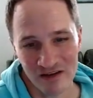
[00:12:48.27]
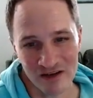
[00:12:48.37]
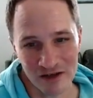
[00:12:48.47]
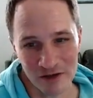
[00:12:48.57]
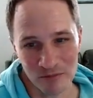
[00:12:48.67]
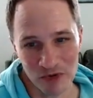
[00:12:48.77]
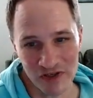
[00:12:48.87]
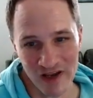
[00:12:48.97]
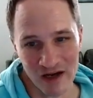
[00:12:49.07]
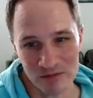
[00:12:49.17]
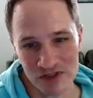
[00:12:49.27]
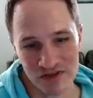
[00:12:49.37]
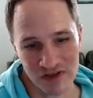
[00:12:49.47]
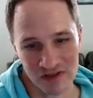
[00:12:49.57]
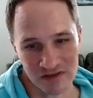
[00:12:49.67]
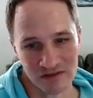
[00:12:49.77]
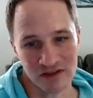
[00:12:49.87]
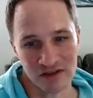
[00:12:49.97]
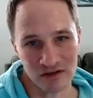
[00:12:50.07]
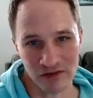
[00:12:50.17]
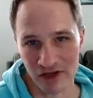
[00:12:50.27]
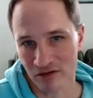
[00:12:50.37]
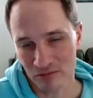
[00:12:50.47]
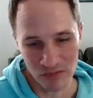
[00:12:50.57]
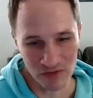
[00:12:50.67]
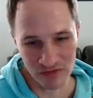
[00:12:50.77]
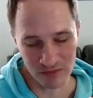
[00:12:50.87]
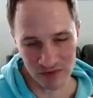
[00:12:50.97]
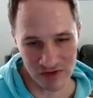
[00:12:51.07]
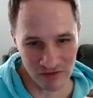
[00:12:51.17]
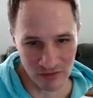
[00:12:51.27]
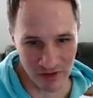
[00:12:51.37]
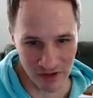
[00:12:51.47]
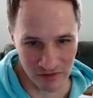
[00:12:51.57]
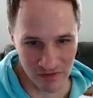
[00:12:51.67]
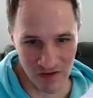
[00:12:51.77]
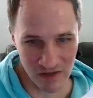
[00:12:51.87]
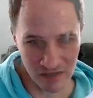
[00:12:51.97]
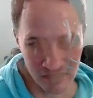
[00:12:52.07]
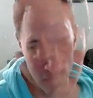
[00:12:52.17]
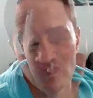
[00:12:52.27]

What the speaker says: But yeah, I'm just gonna like move some stuff around again.